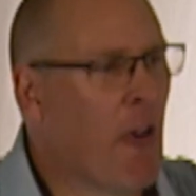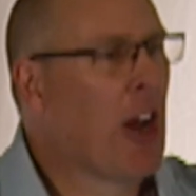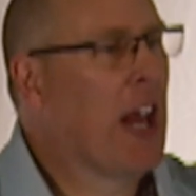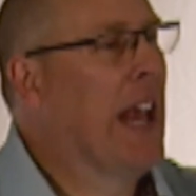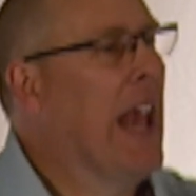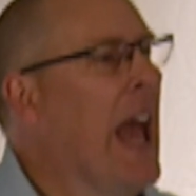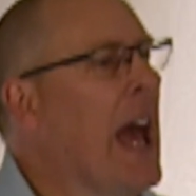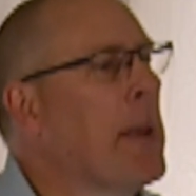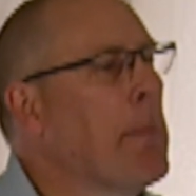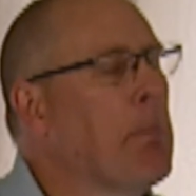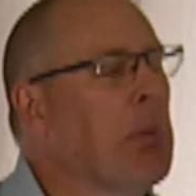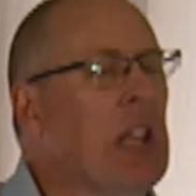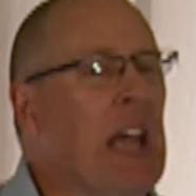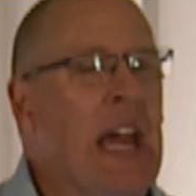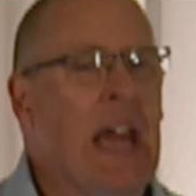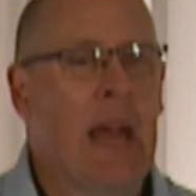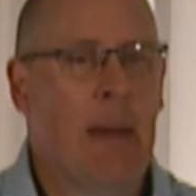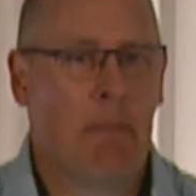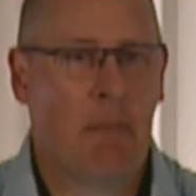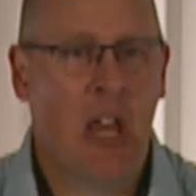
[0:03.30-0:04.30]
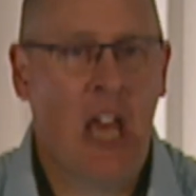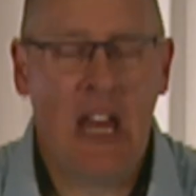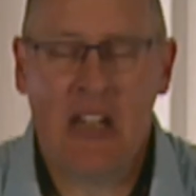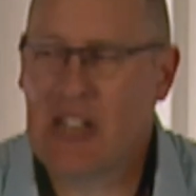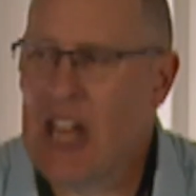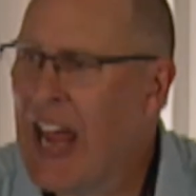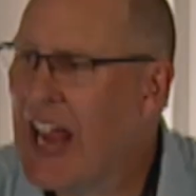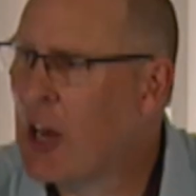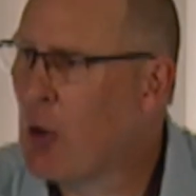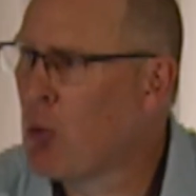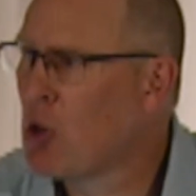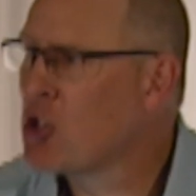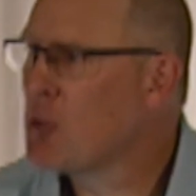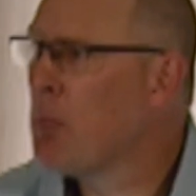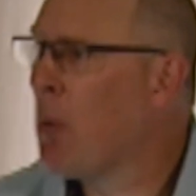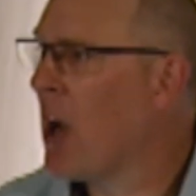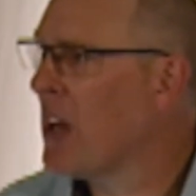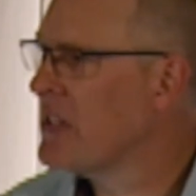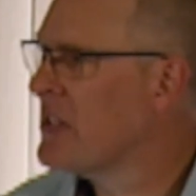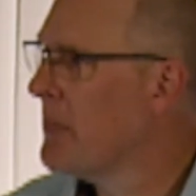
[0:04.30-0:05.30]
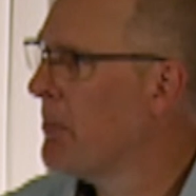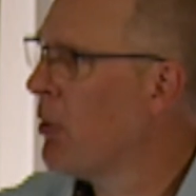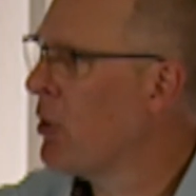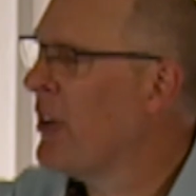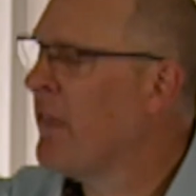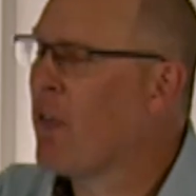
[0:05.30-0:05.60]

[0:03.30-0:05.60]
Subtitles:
Forget blame. Take responsibility